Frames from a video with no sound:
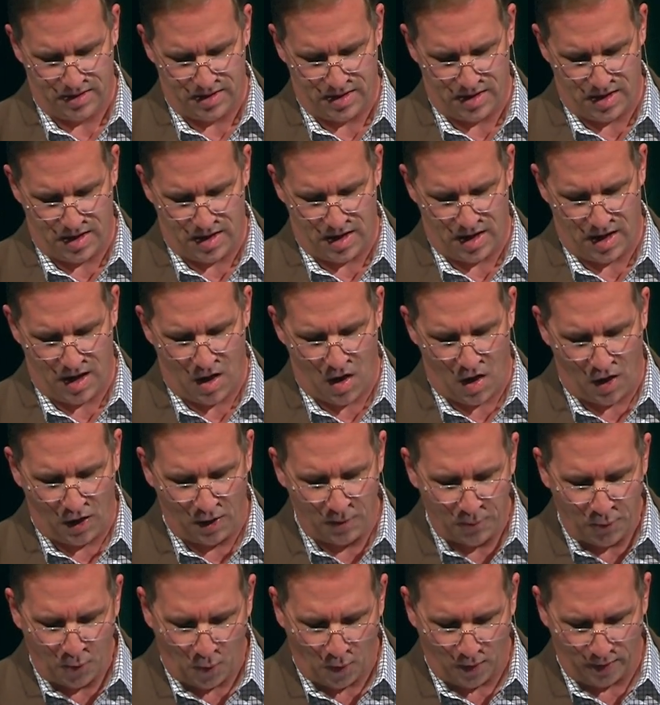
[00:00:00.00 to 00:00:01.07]
are
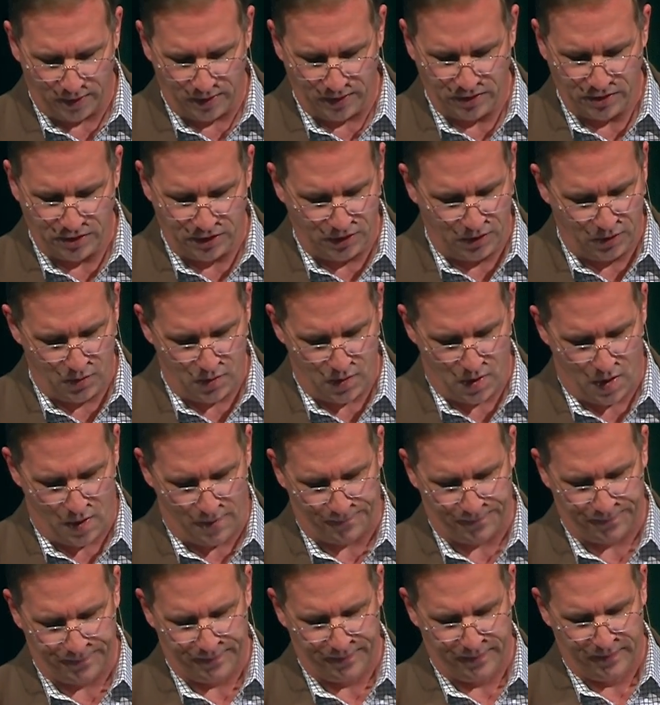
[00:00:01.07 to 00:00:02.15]
important to you all.